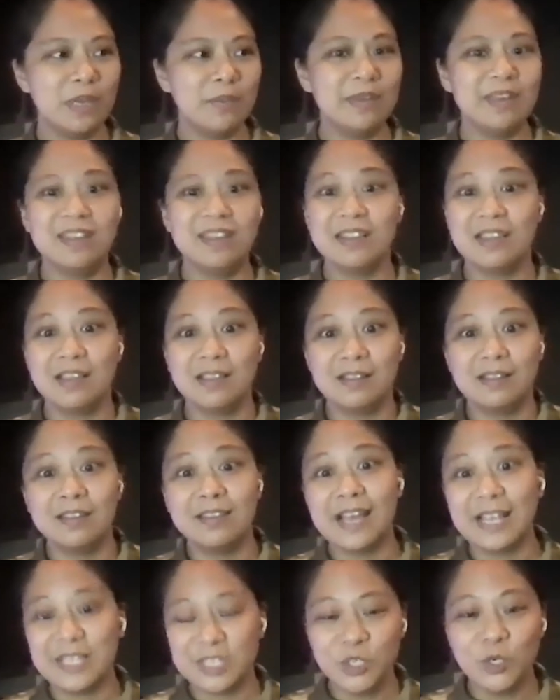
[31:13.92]
baby, and
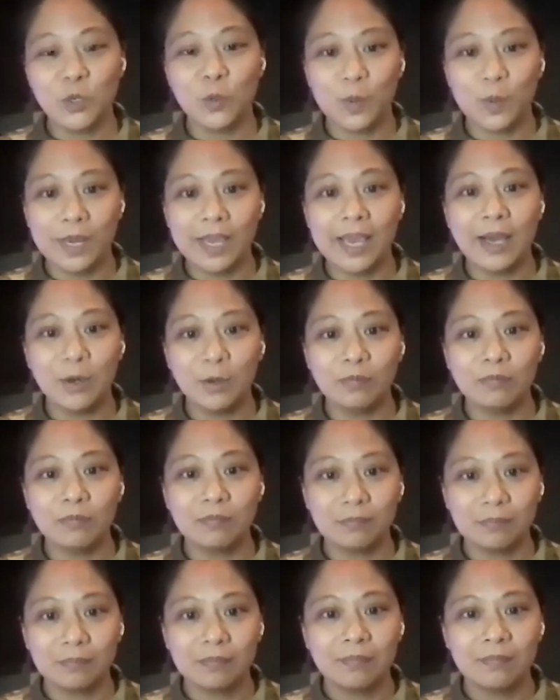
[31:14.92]
then that's your way out.
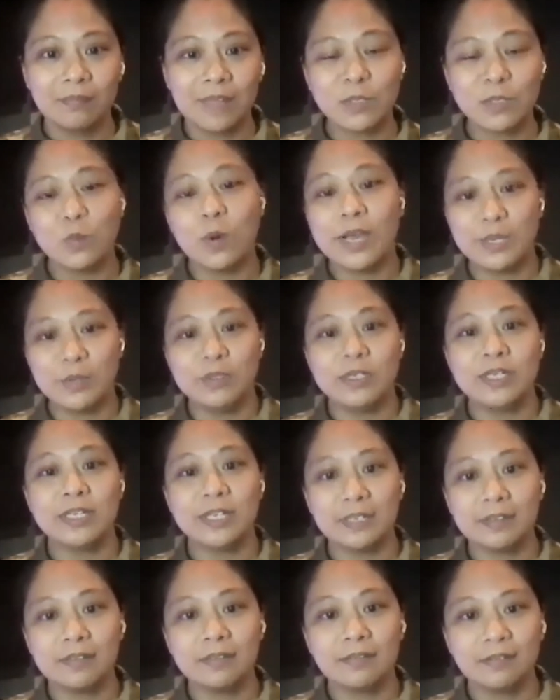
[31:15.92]
That's why you did
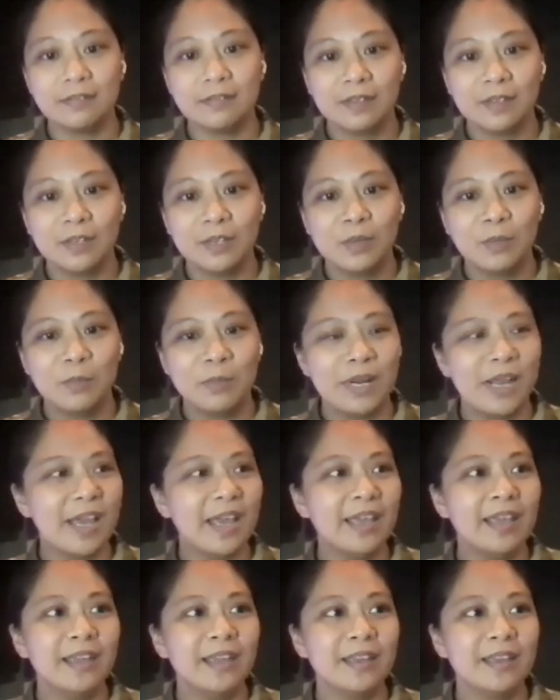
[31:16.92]
it. But
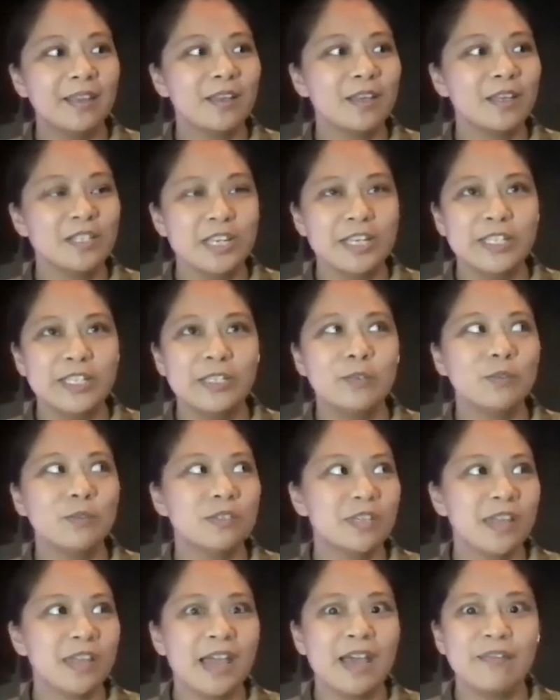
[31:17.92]
I continue
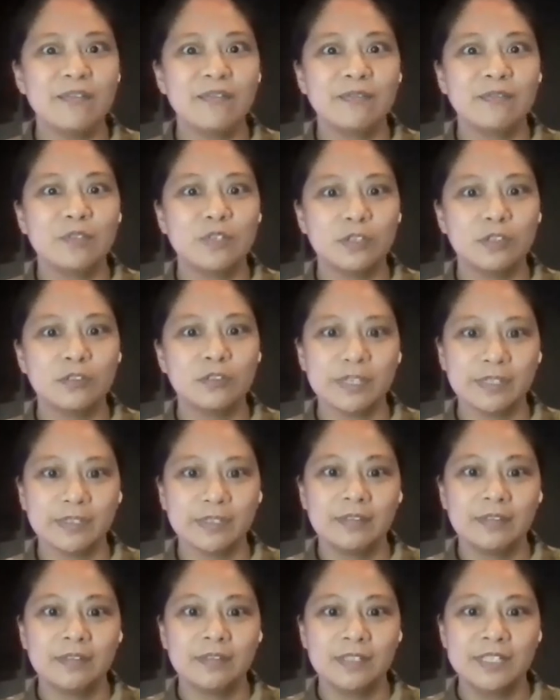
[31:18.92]
to have
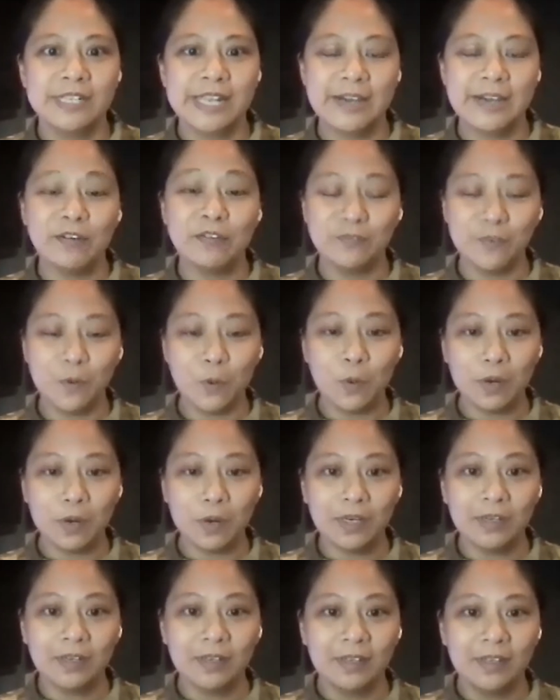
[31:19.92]
children, now
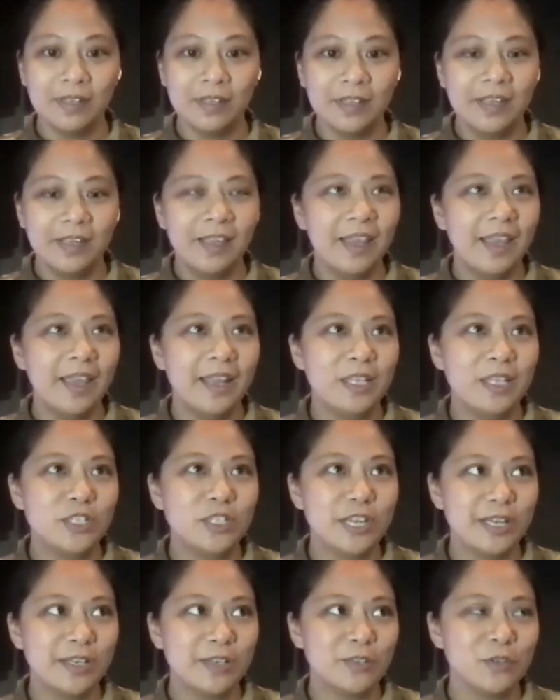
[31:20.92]
4, and
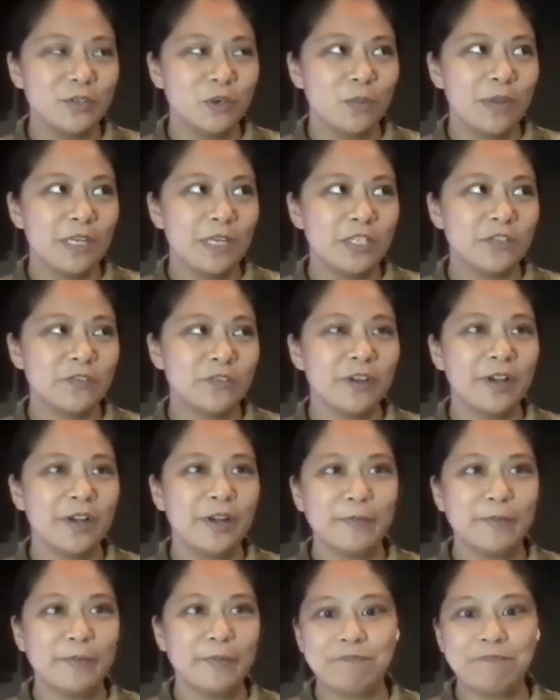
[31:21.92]
it's changed so much
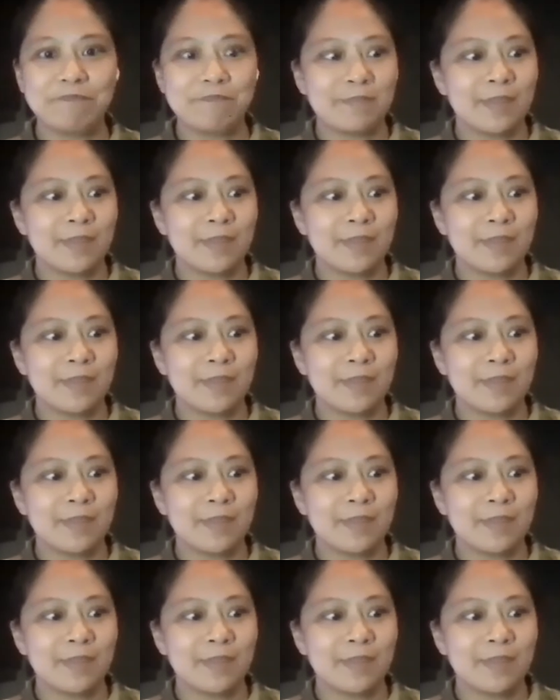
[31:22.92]
from